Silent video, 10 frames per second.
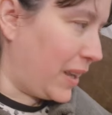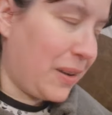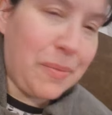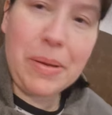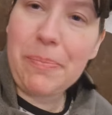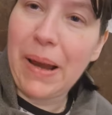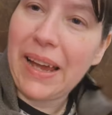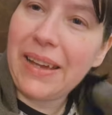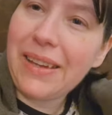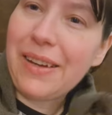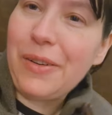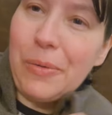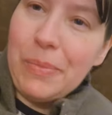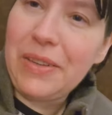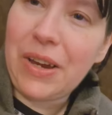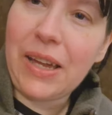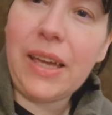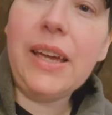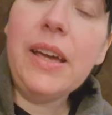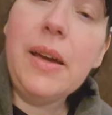I got my blanket. I got my
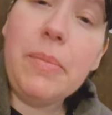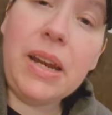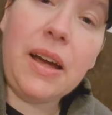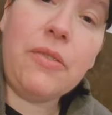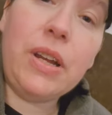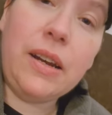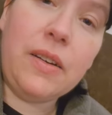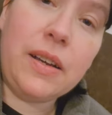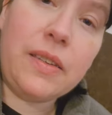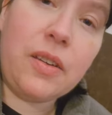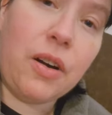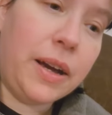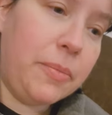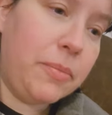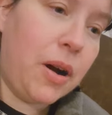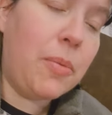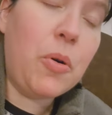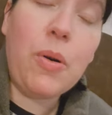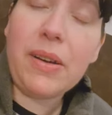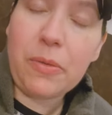jacket. But no, had a really nice time. Yeah. I'm
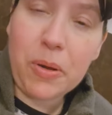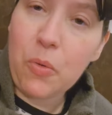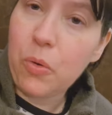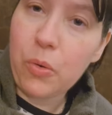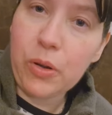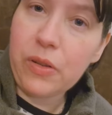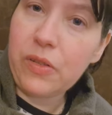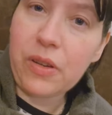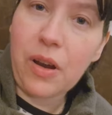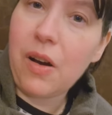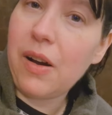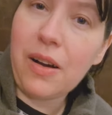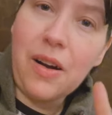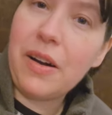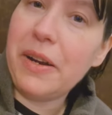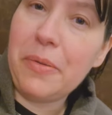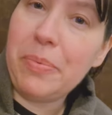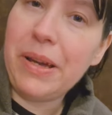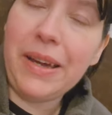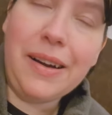always a bit awkward. I can't help
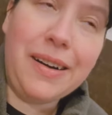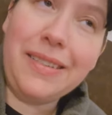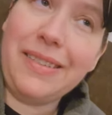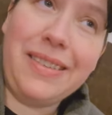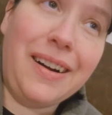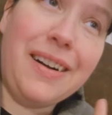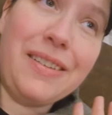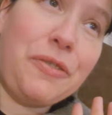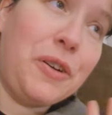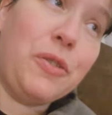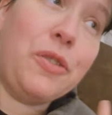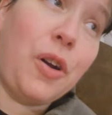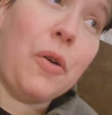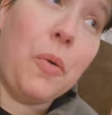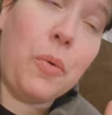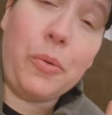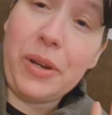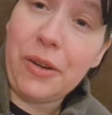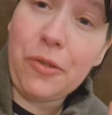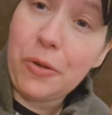it. I just feel so awkward
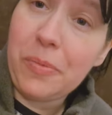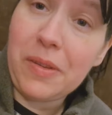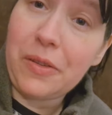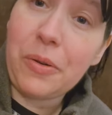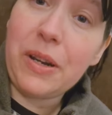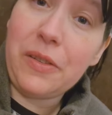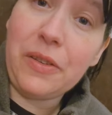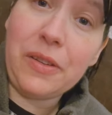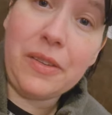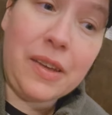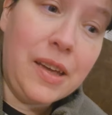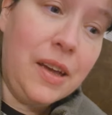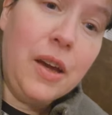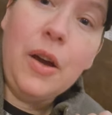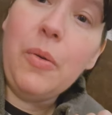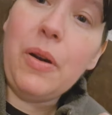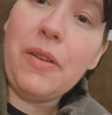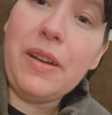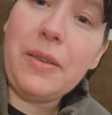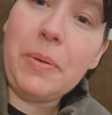in group situations where
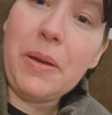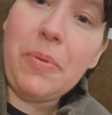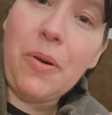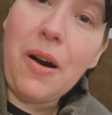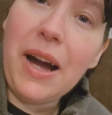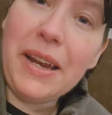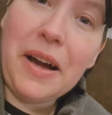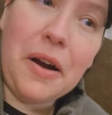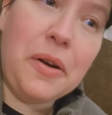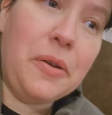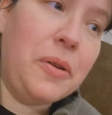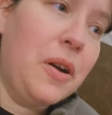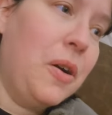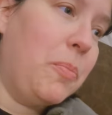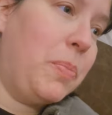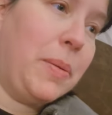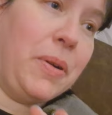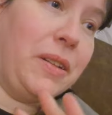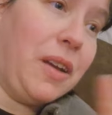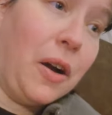it's people I know, people
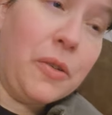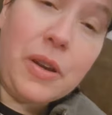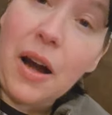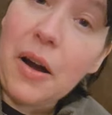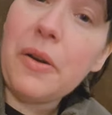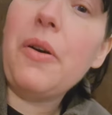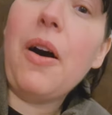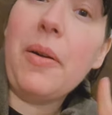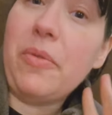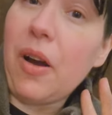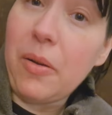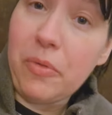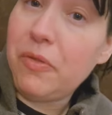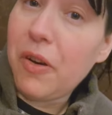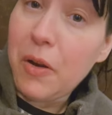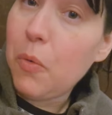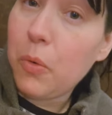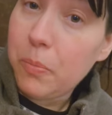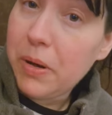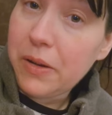I don't know. I'm a very
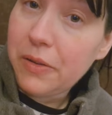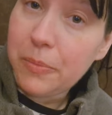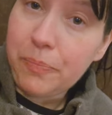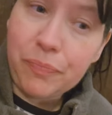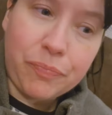awkward person.